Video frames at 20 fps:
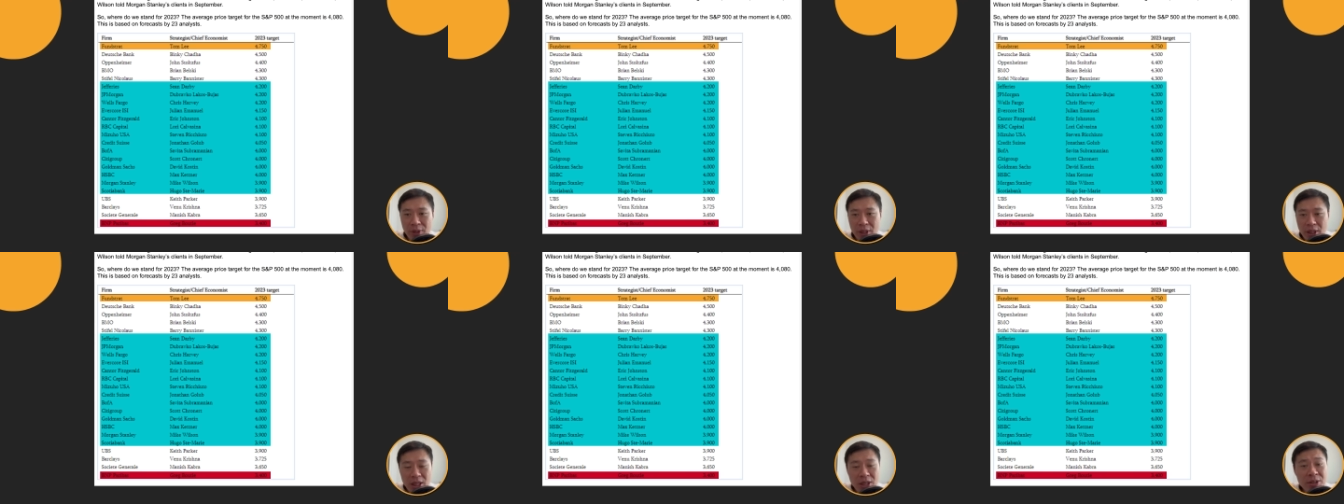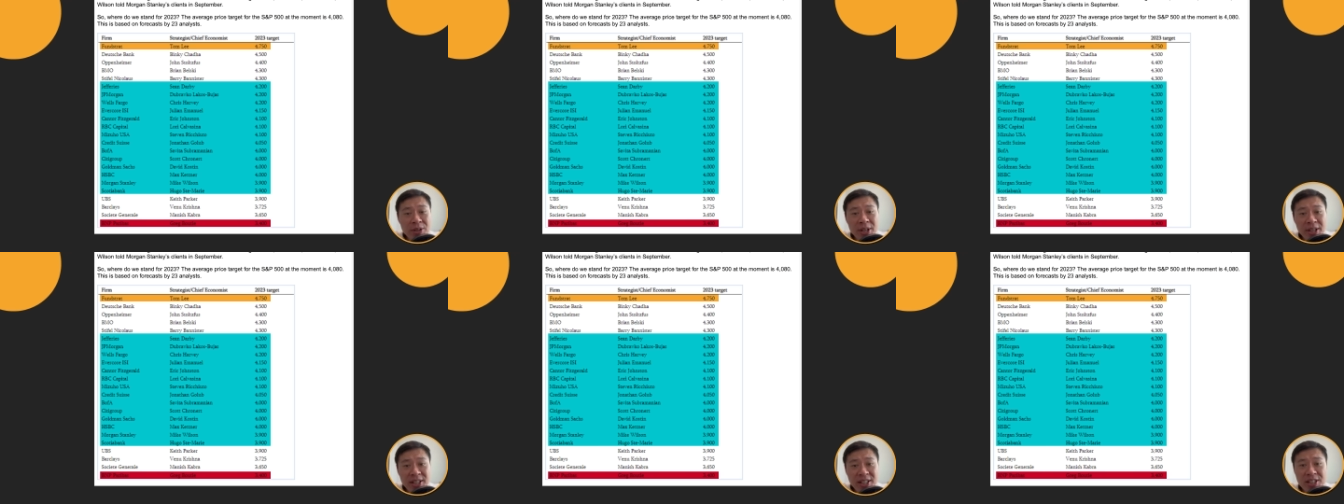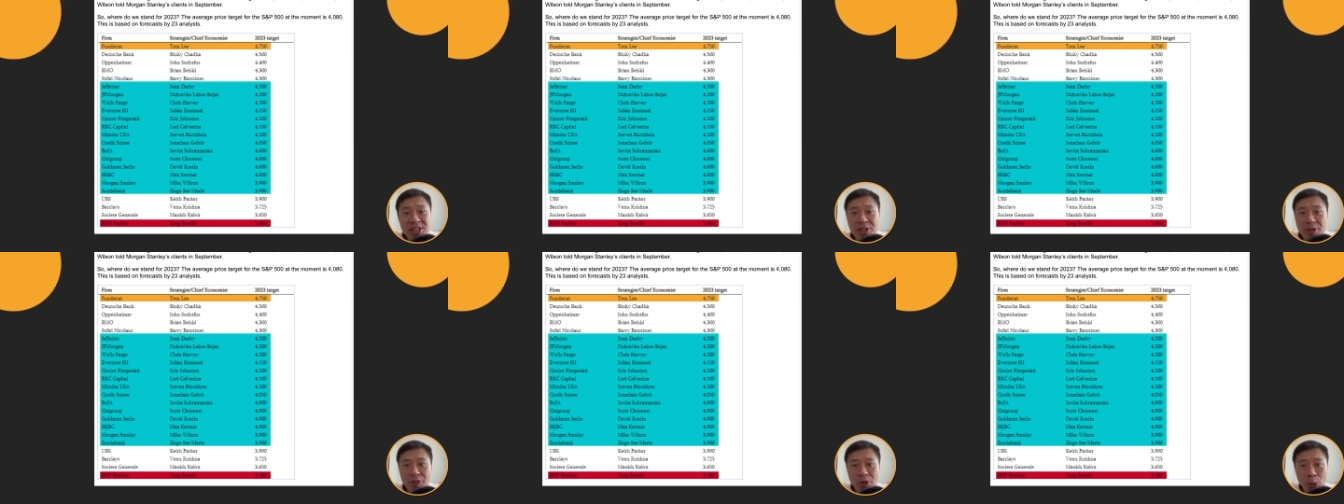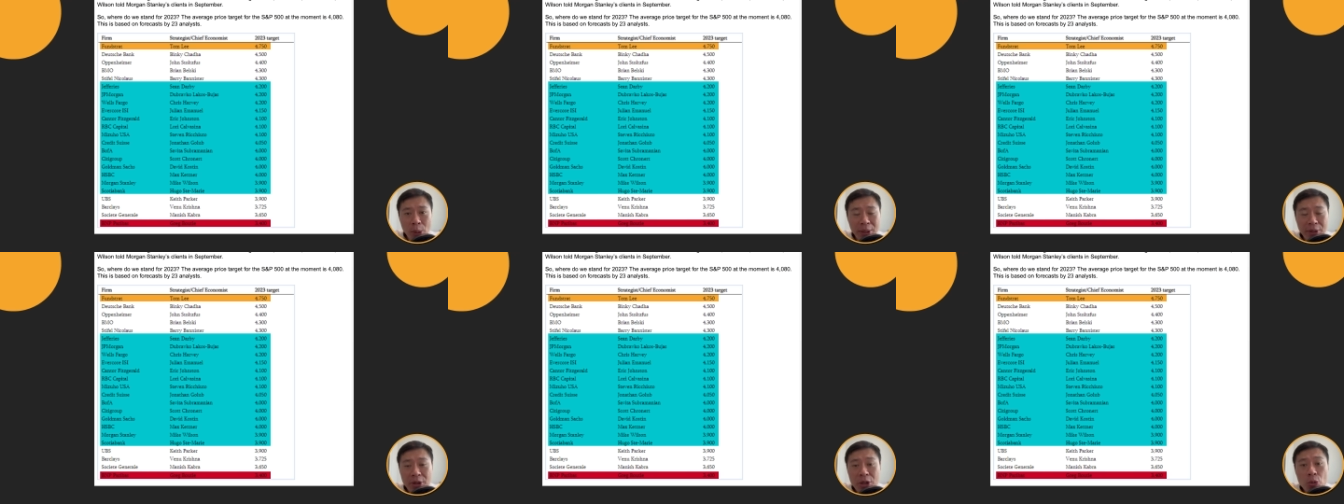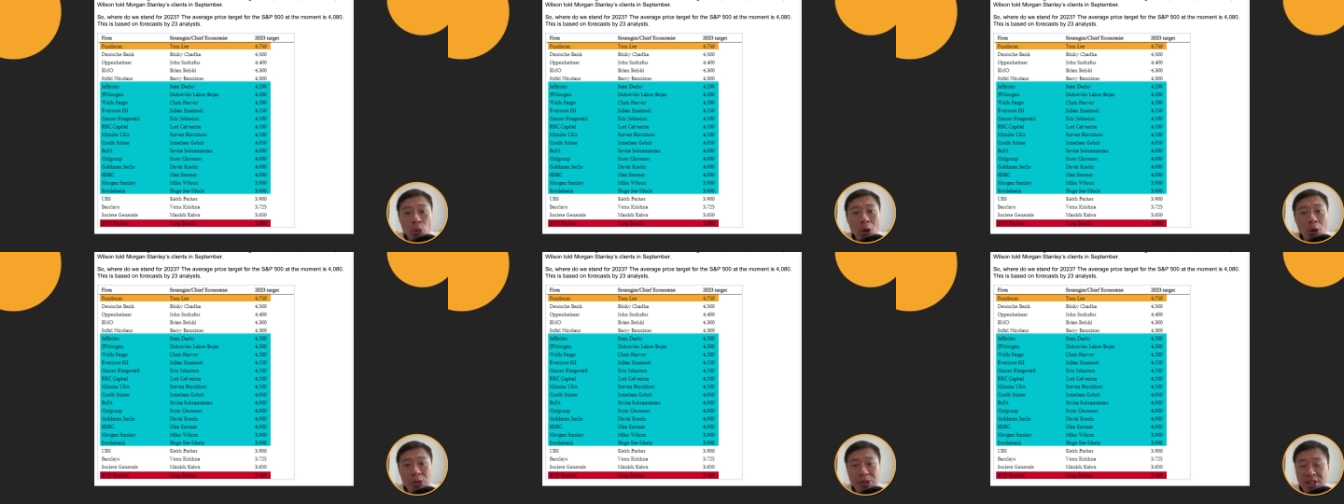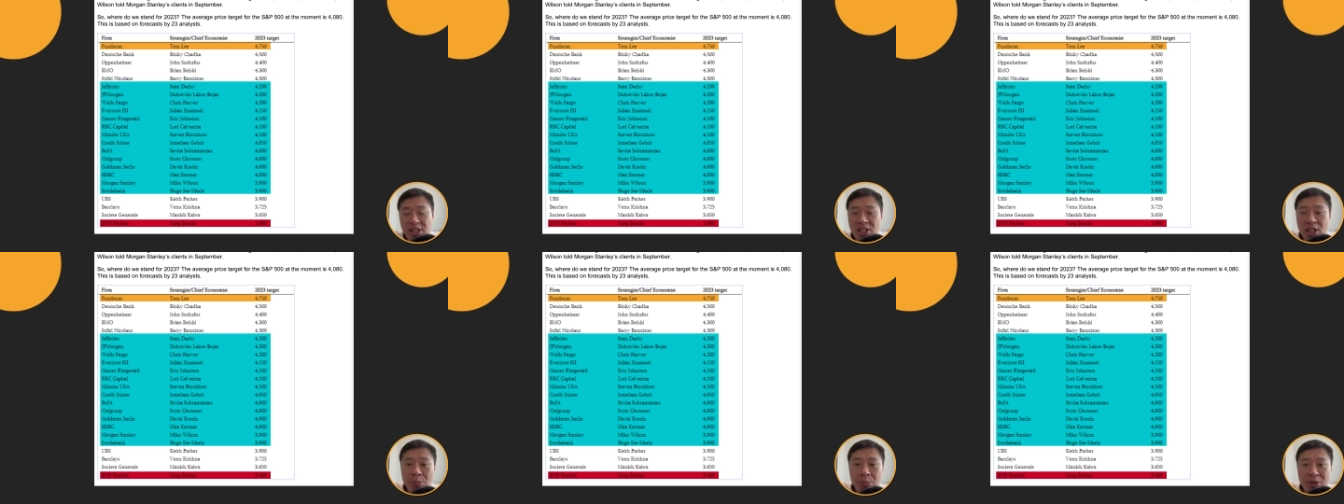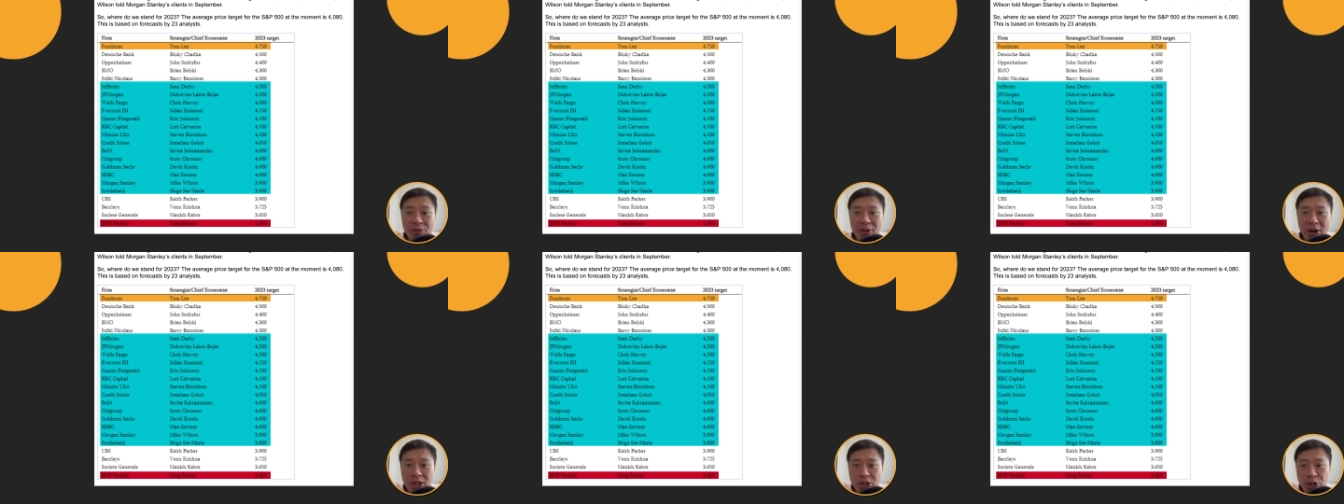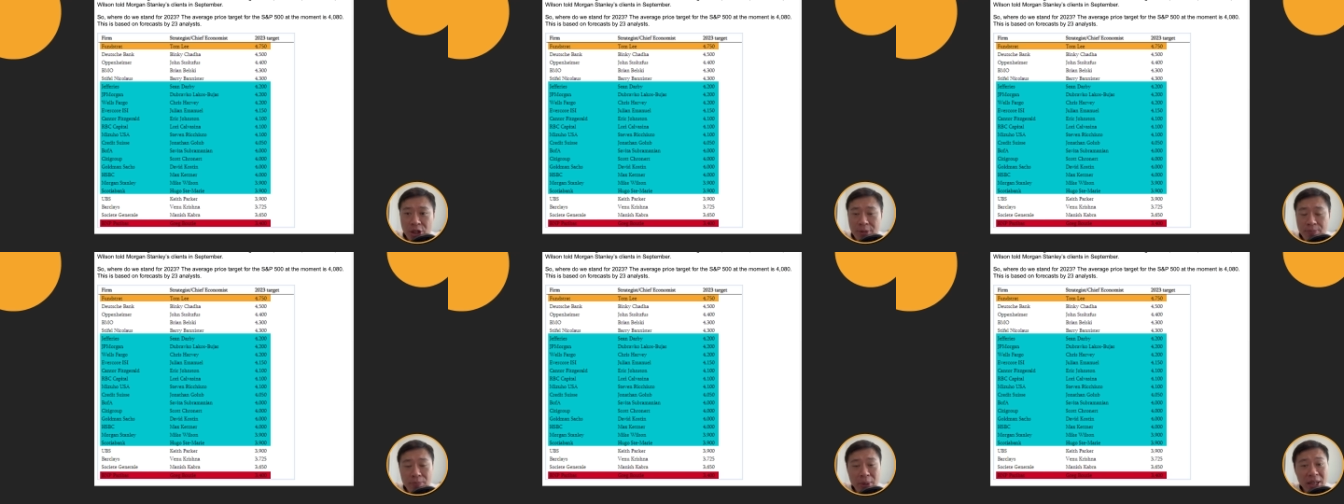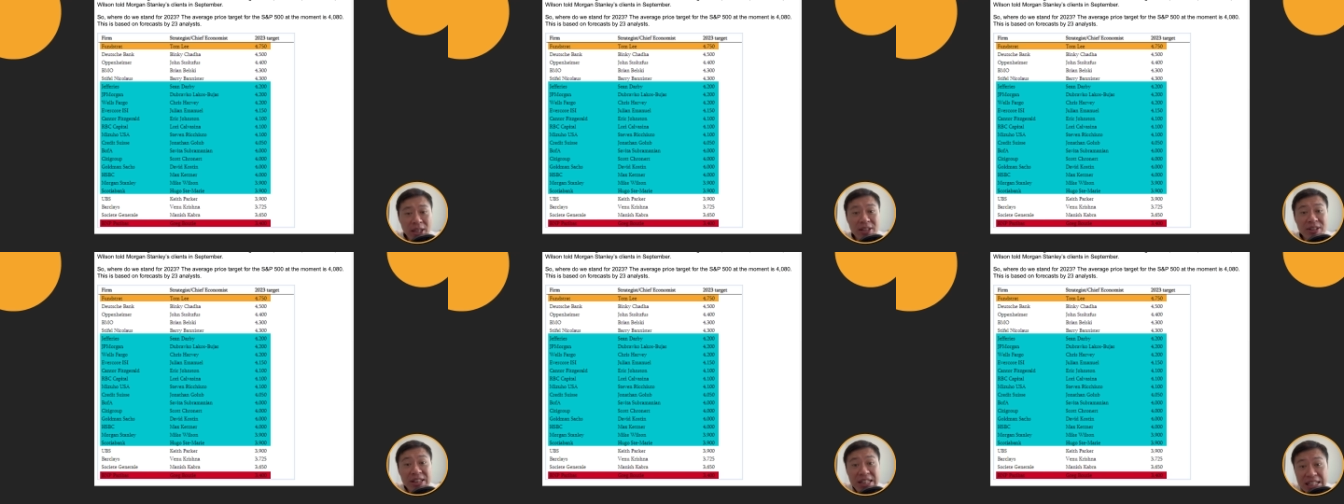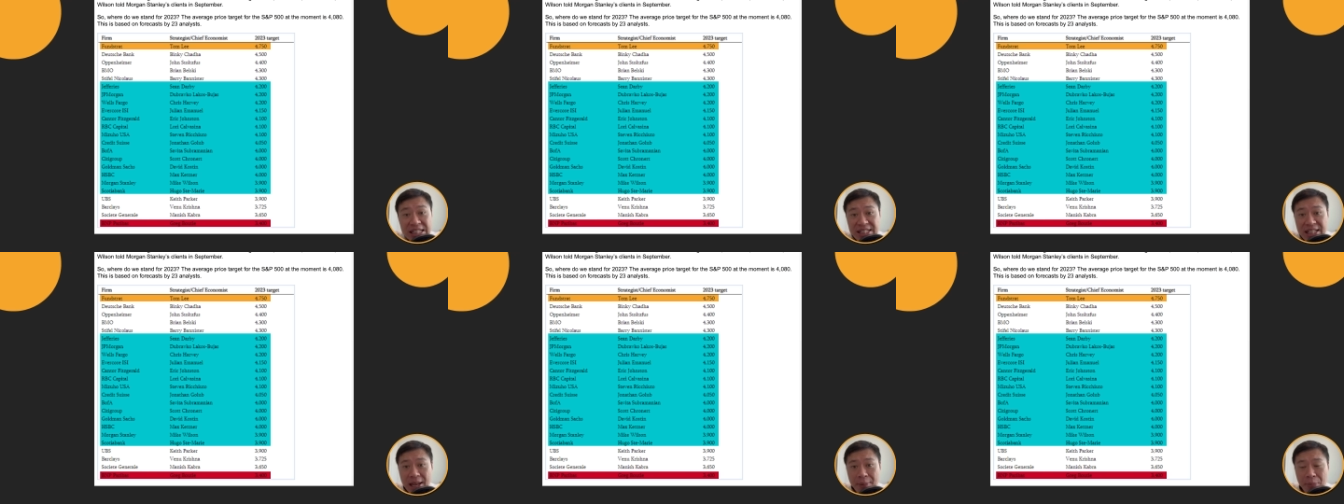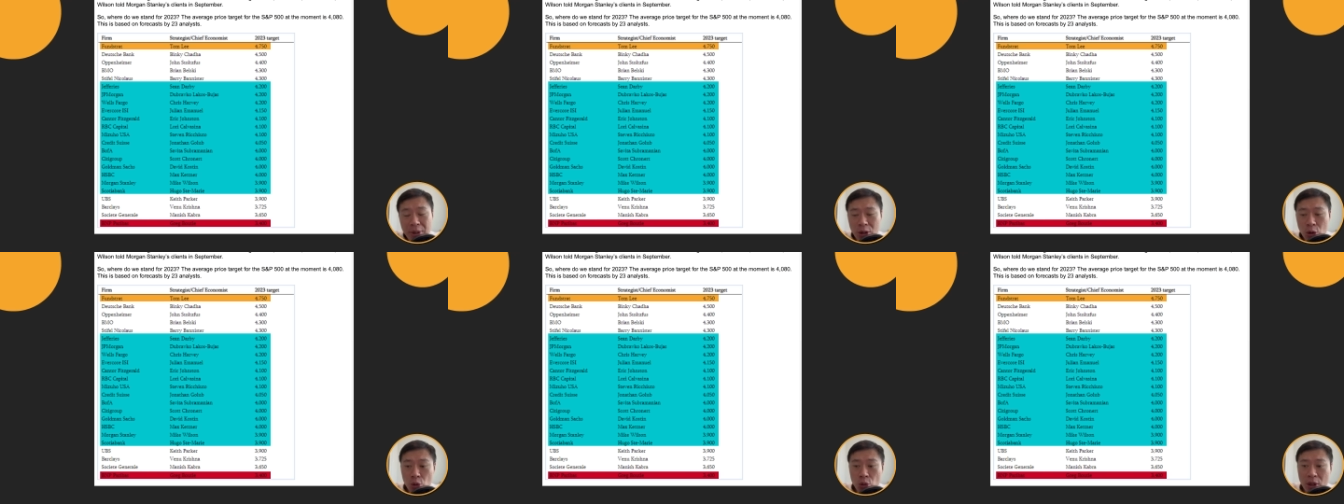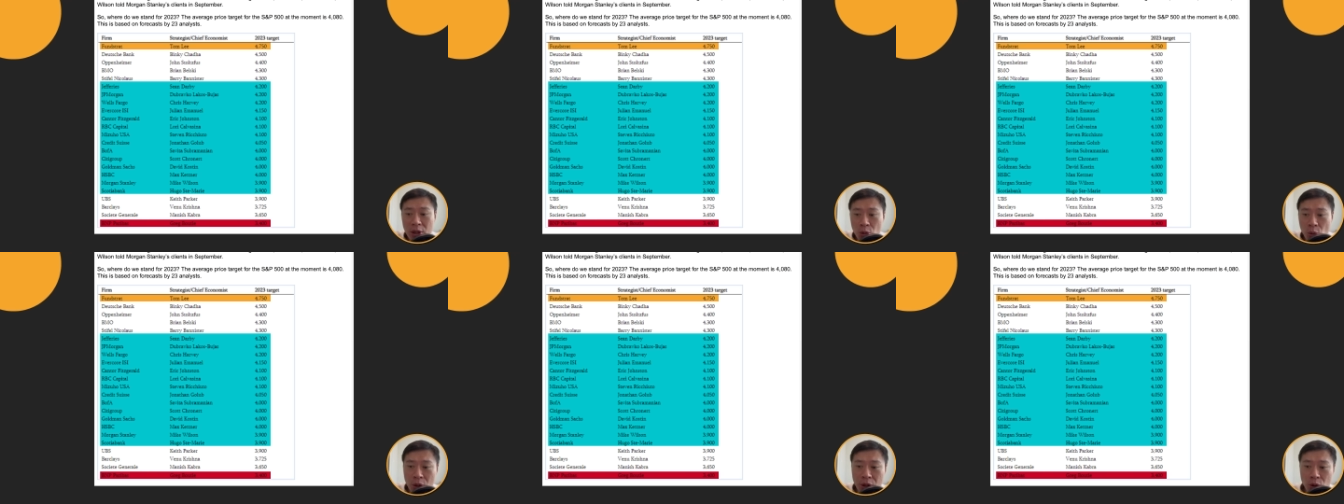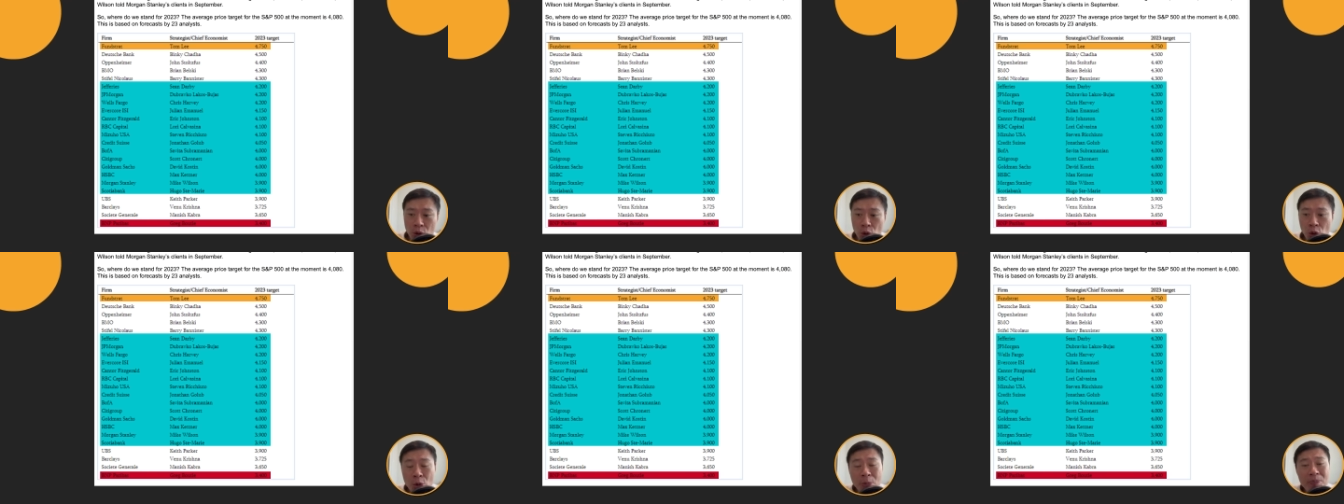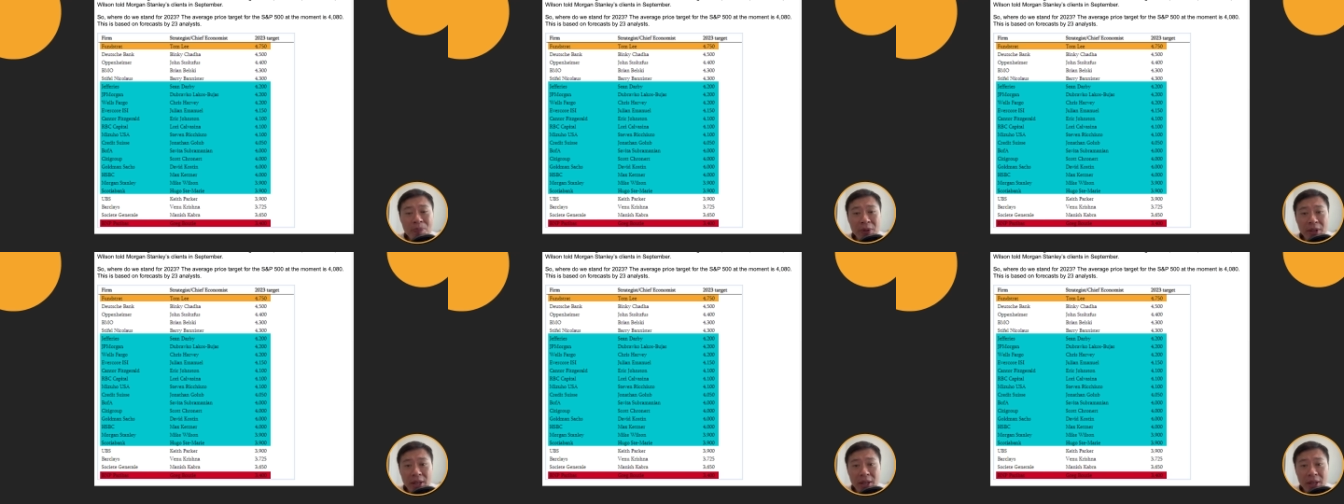In that case, if you're wondering what was S&P 500 back in December 2022,